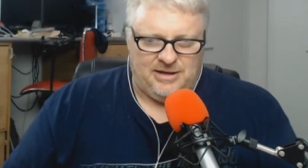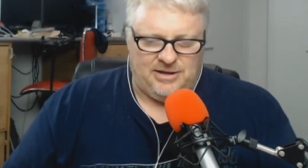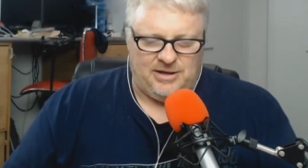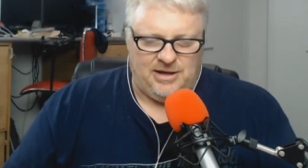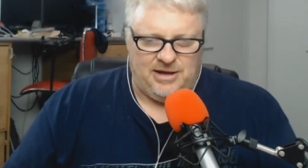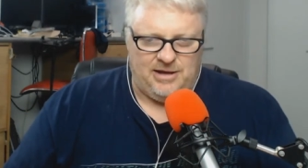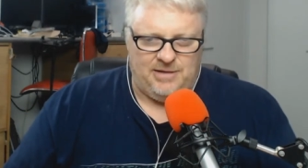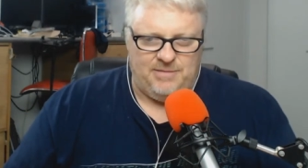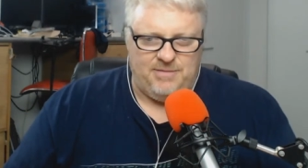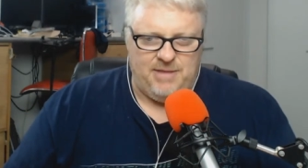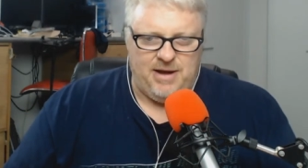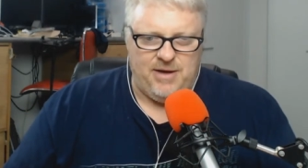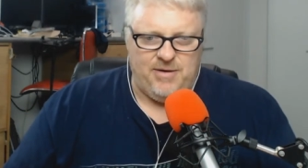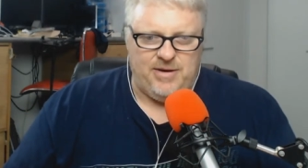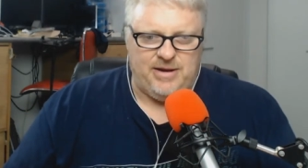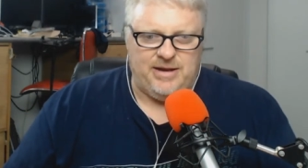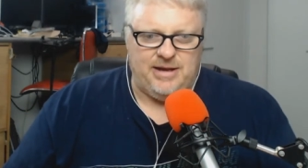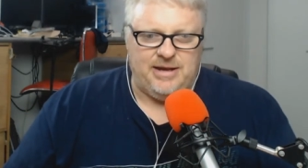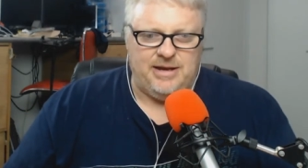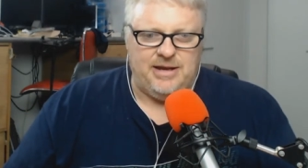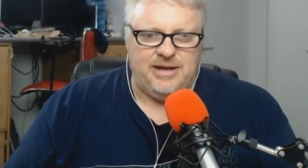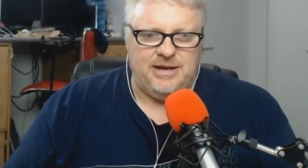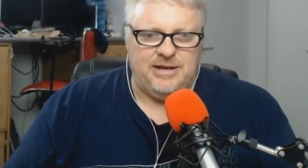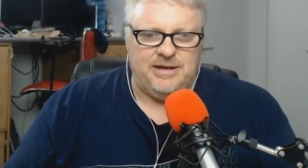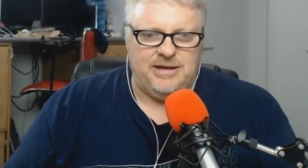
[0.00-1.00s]

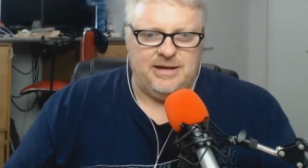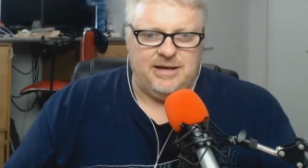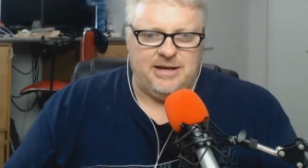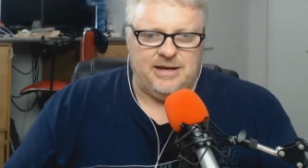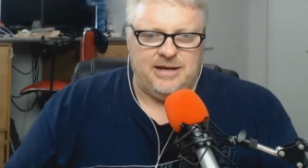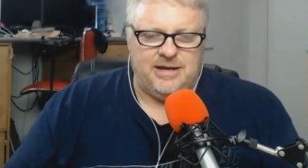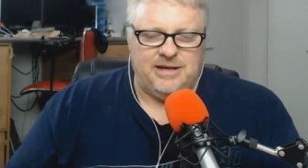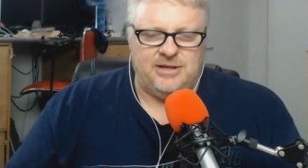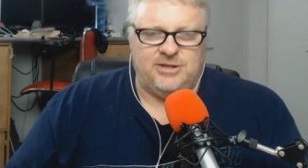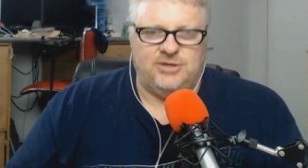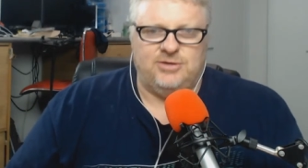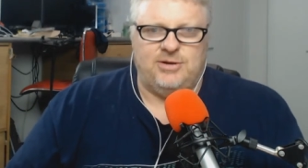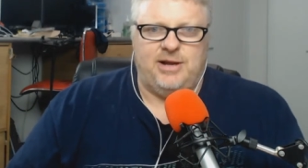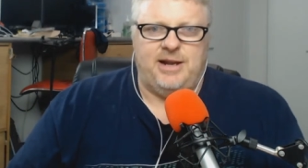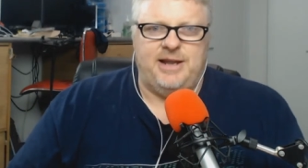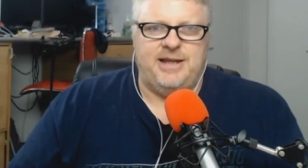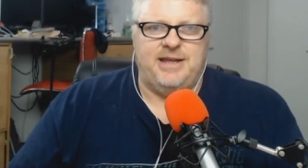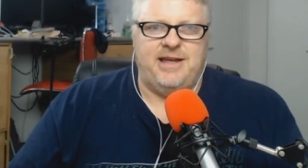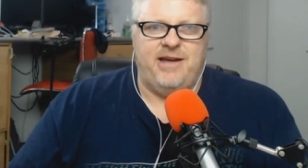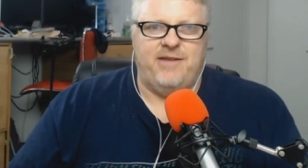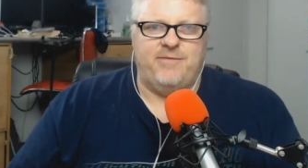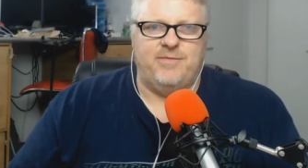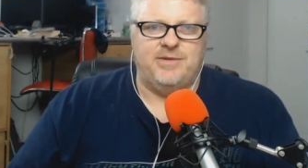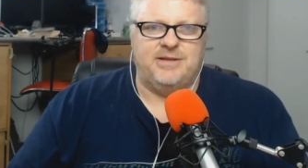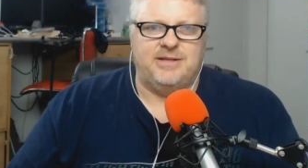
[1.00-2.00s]
American and uh, Australian
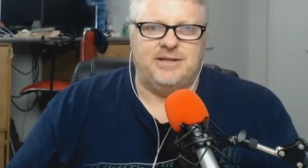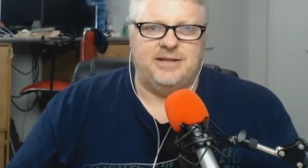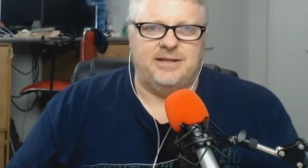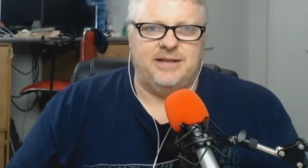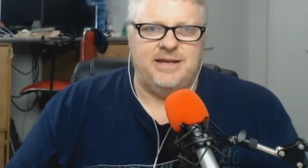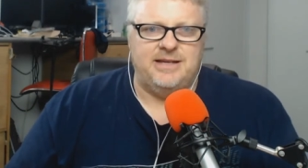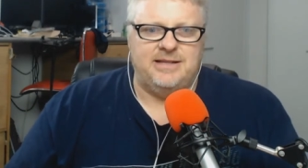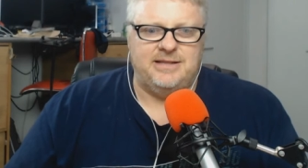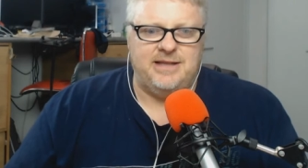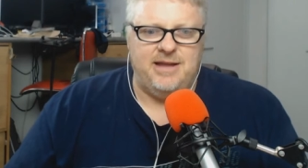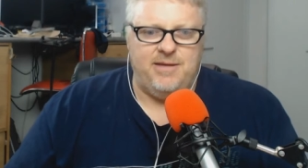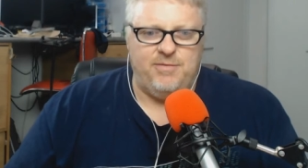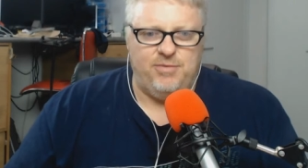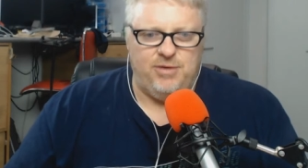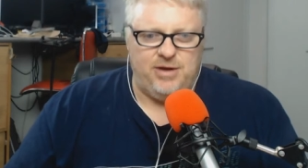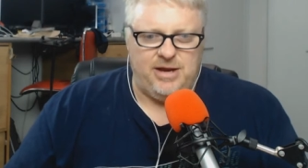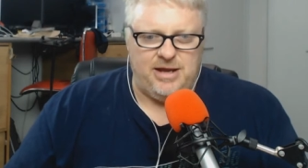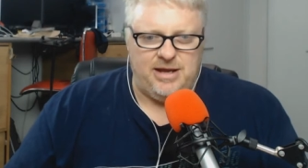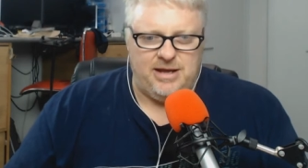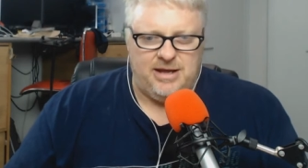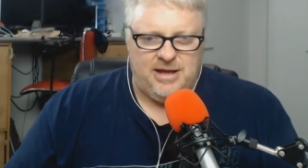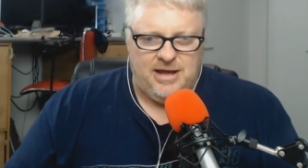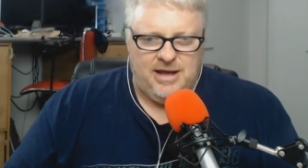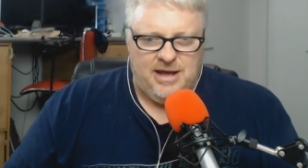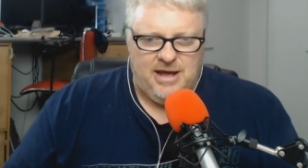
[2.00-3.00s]
governments, at least, they're
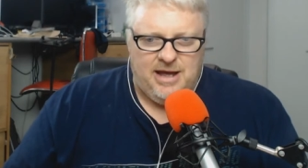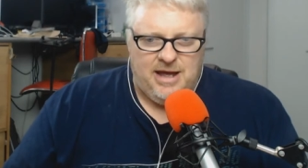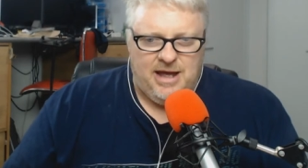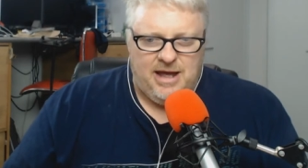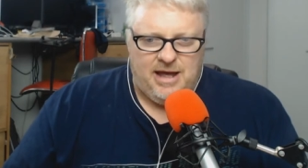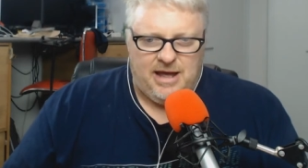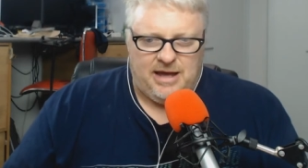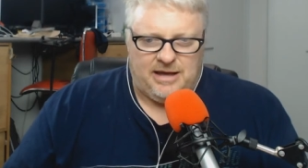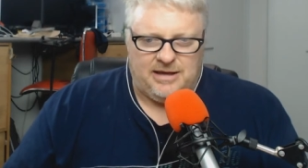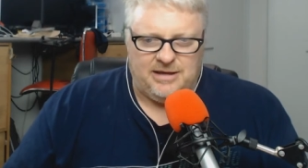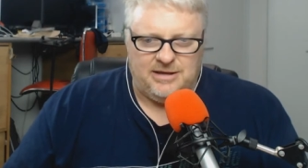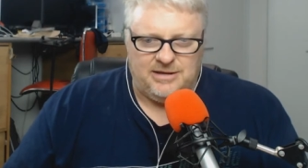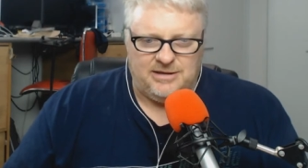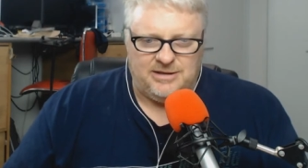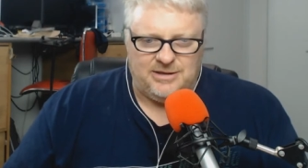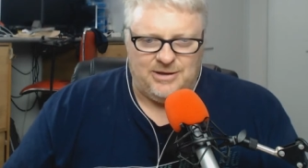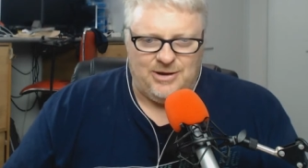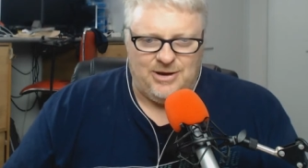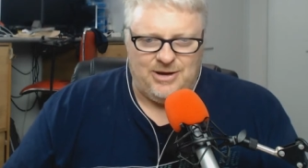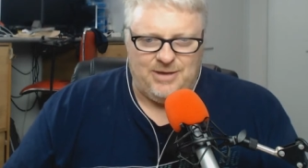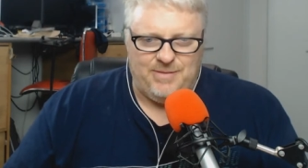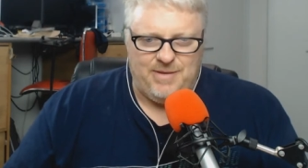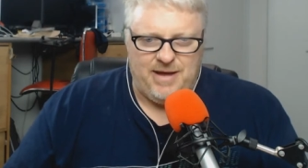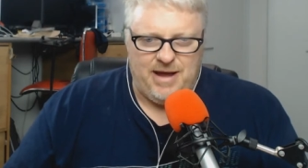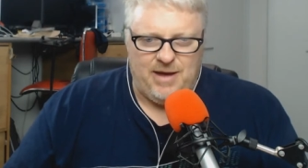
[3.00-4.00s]
pretty uh,
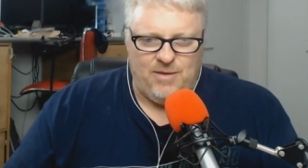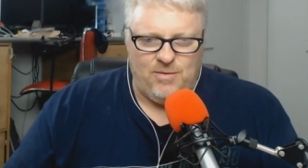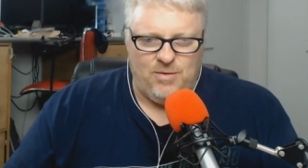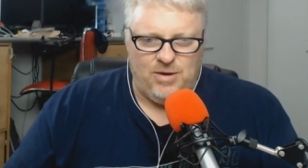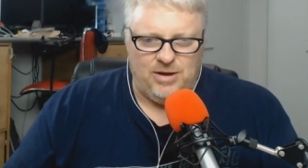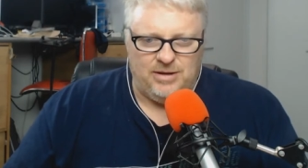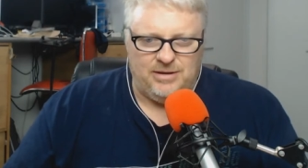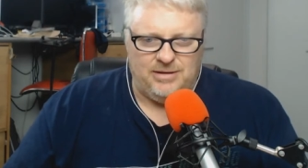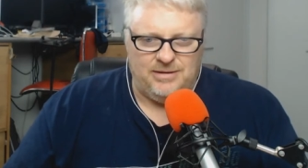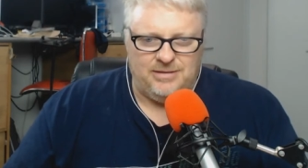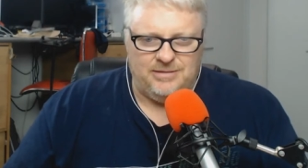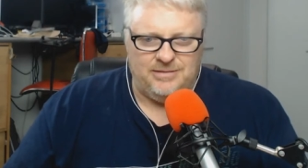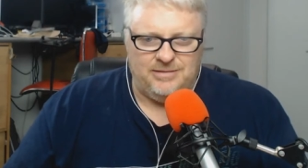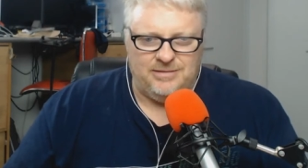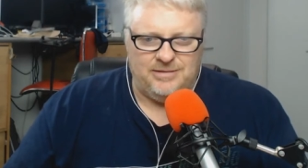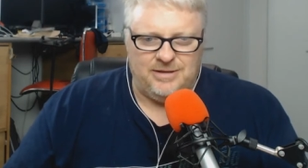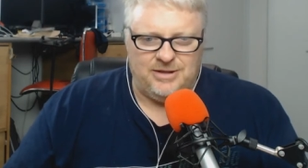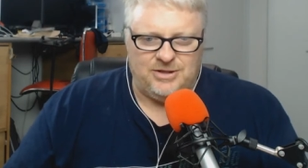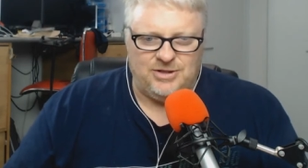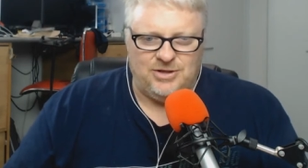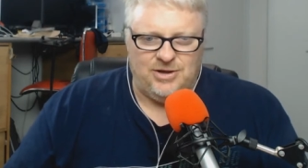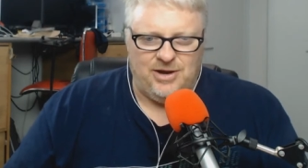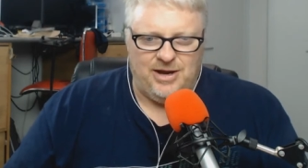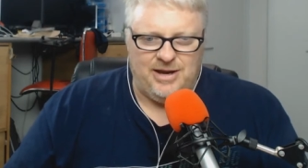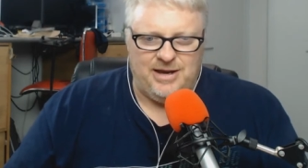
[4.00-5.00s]
concerned about what the
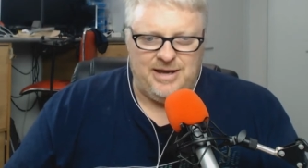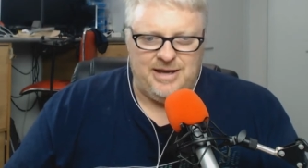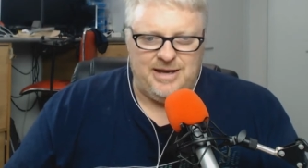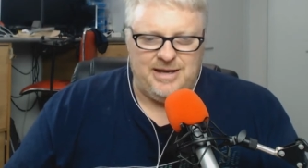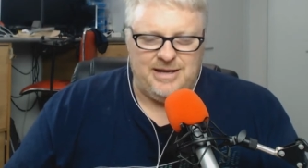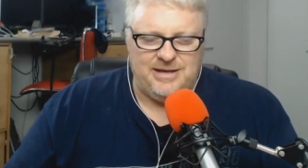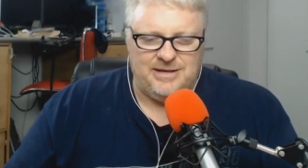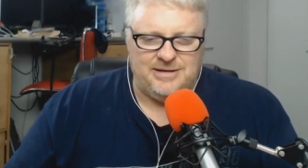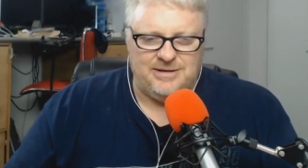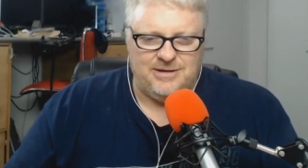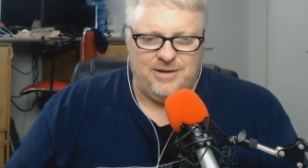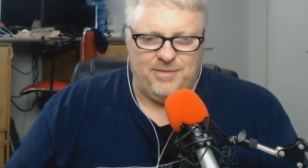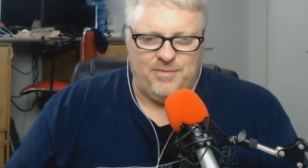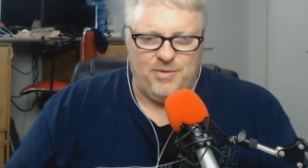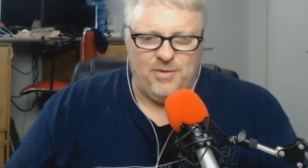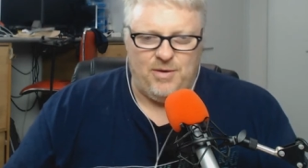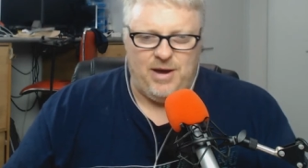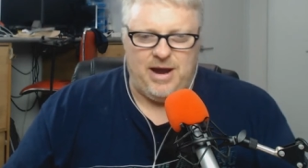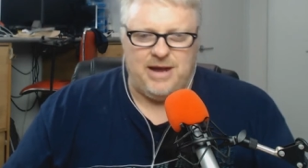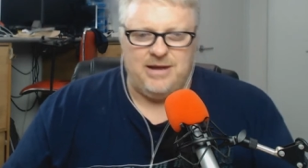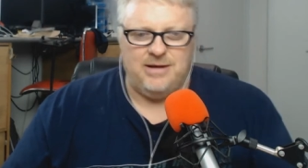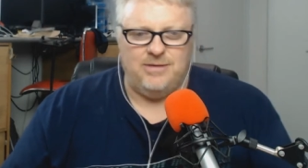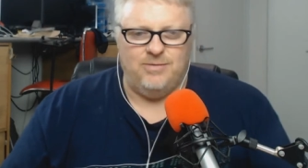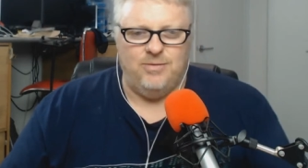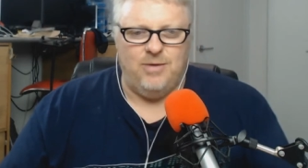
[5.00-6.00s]
Chinese
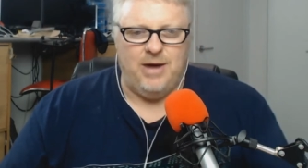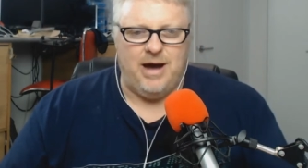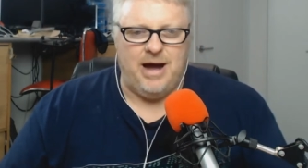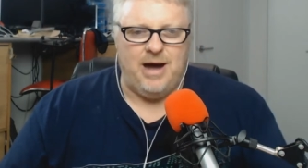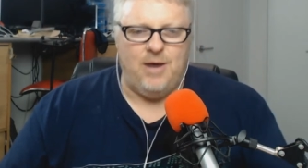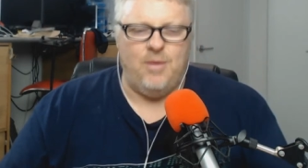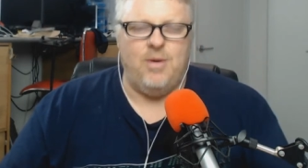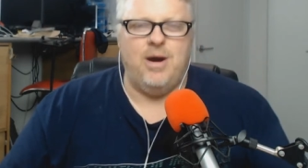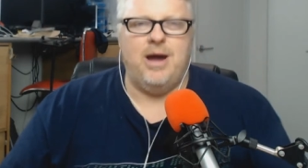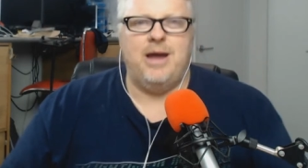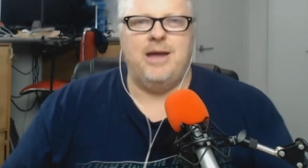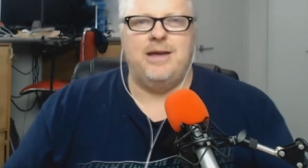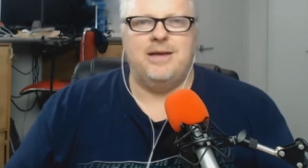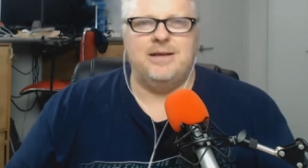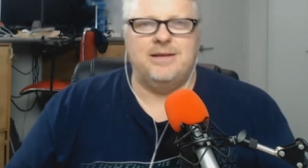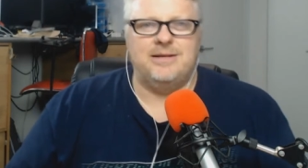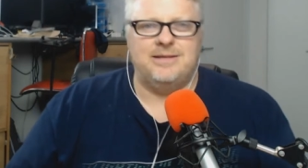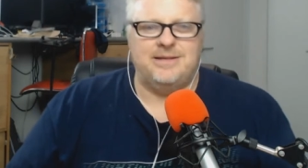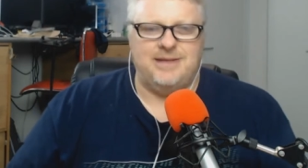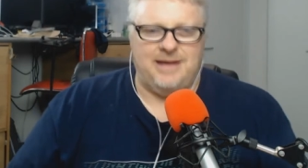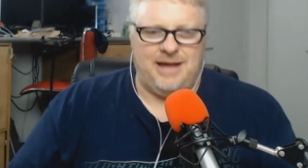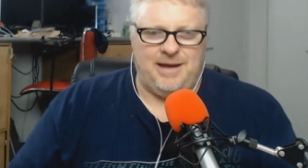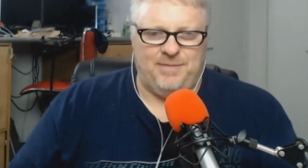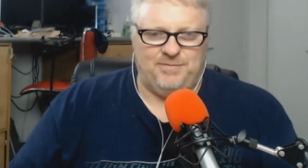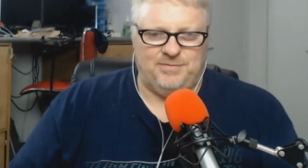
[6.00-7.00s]
operated Huawei
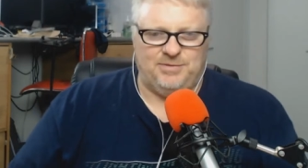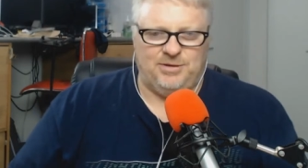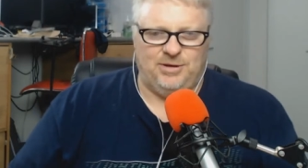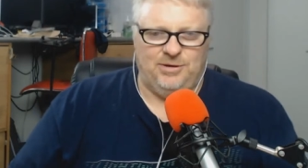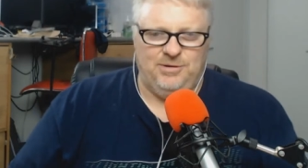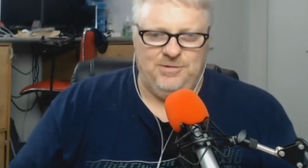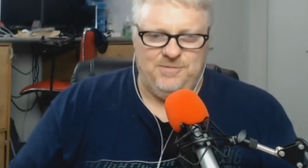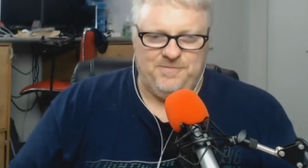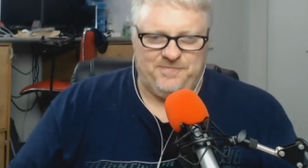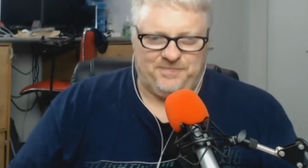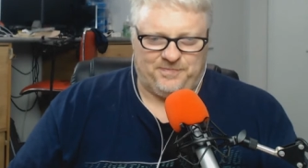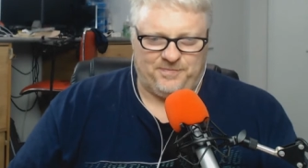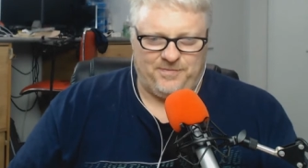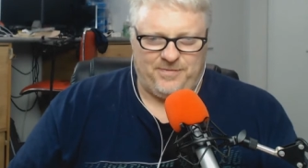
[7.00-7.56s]
is up to.